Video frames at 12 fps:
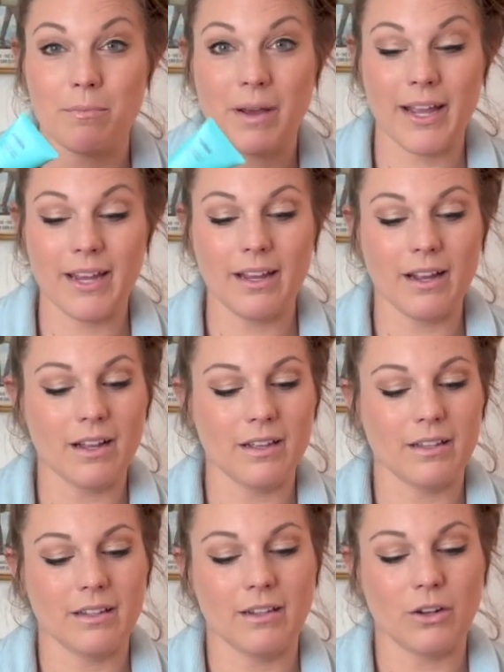My
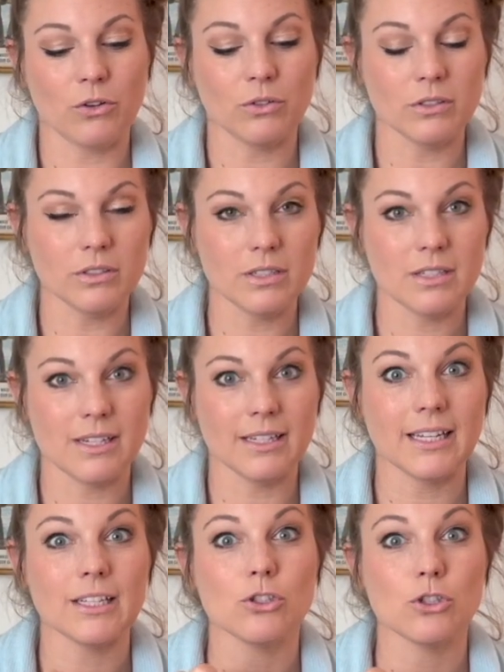knuckles
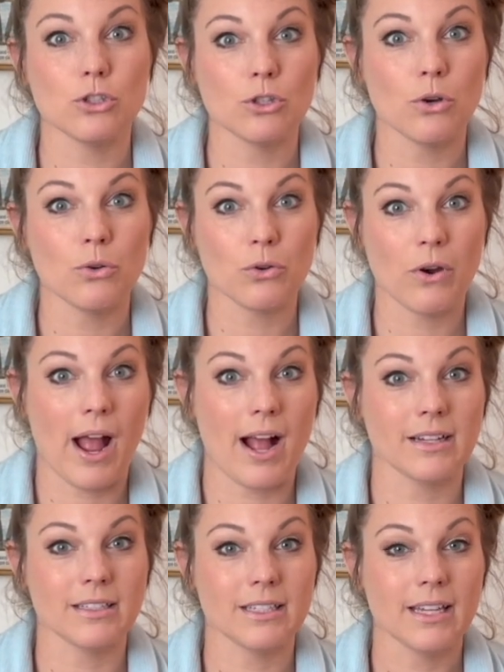get so
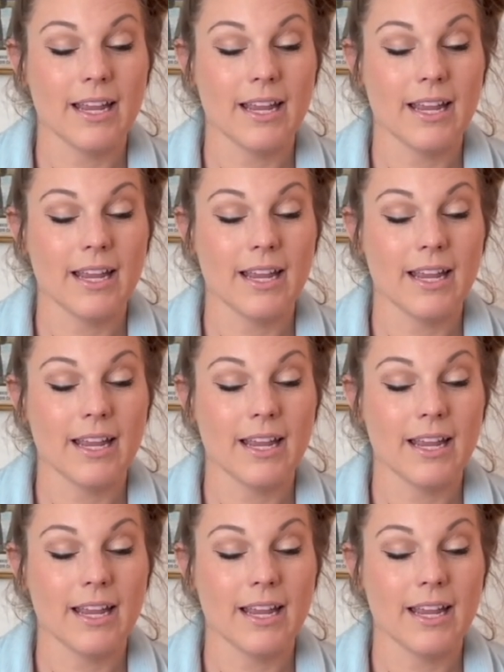cracked